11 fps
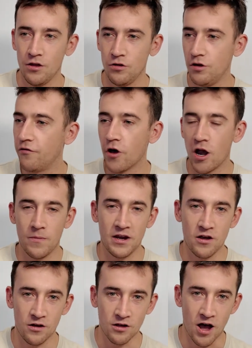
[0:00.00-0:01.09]
you've got to
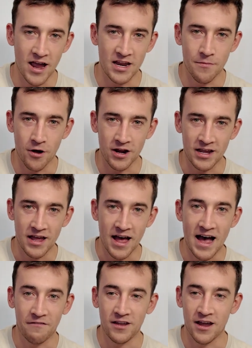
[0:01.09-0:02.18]
be kind to your body
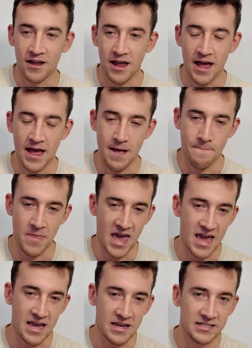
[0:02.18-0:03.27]
after.
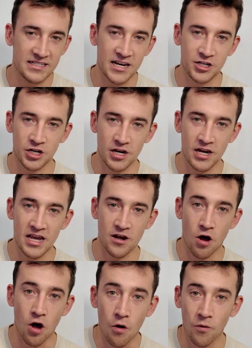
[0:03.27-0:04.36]
A session in
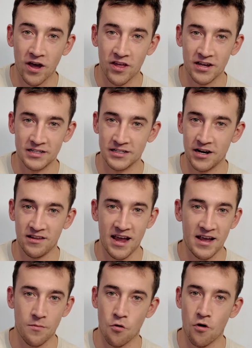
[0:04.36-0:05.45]
hot weather is going to
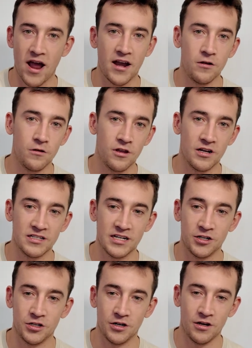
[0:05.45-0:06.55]
take more out of you than a
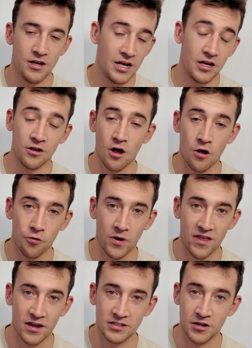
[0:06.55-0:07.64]
session in the cold
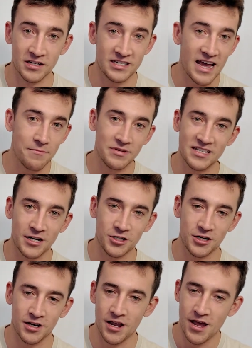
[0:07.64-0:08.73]
weather. So the same
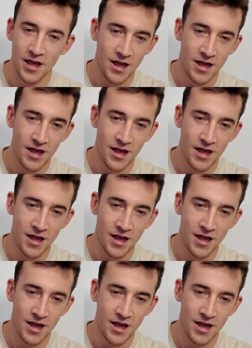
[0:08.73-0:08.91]
session